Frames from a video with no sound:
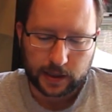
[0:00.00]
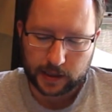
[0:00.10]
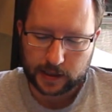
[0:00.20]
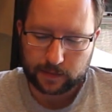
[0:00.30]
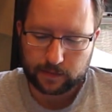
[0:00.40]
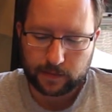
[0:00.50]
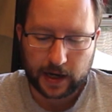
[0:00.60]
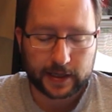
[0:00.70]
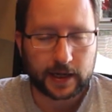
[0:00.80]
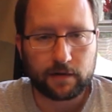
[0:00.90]

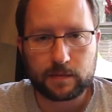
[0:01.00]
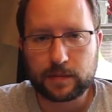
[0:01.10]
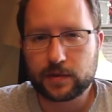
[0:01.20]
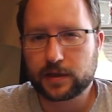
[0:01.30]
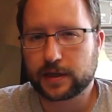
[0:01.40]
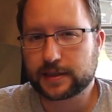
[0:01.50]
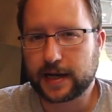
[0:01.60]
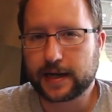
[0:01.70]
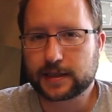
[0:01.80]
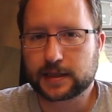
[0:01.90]
I can't remember the exact